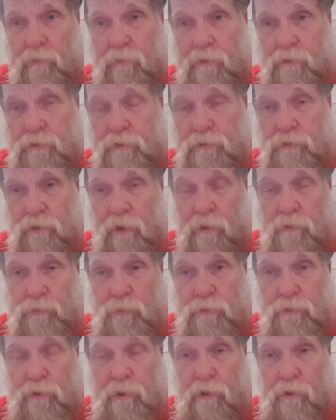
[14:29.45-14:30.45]
This is
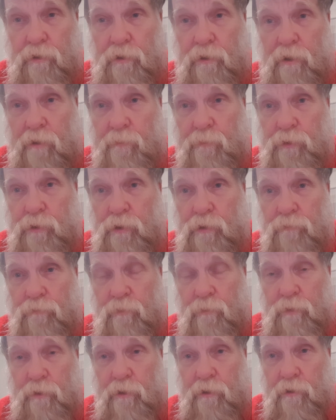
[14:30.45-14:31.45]
Joshua Taylor coming to you
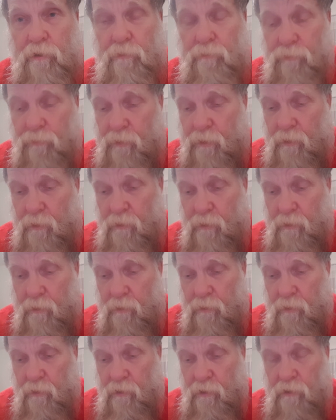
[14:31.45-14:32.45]
from here
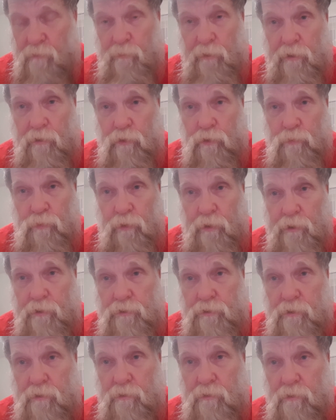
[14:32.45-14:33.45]
in my new
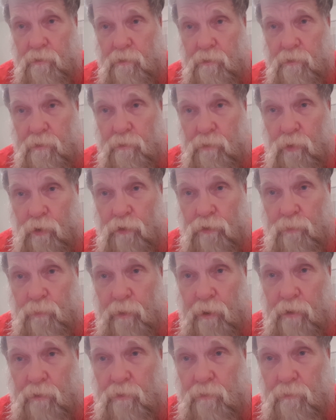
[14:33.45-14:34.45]
place in North
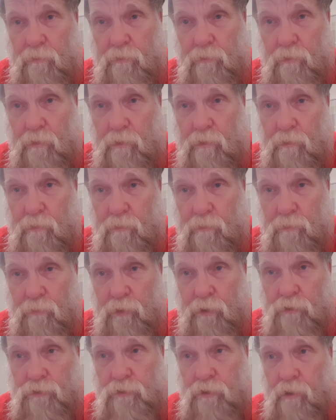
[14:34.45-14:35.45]
Bend,
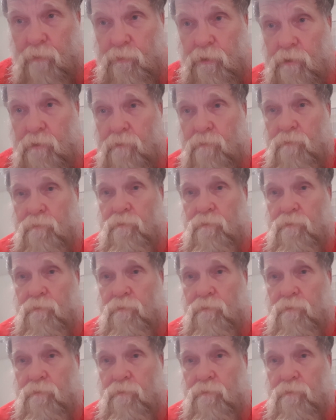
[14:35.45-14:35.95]
British Columbia.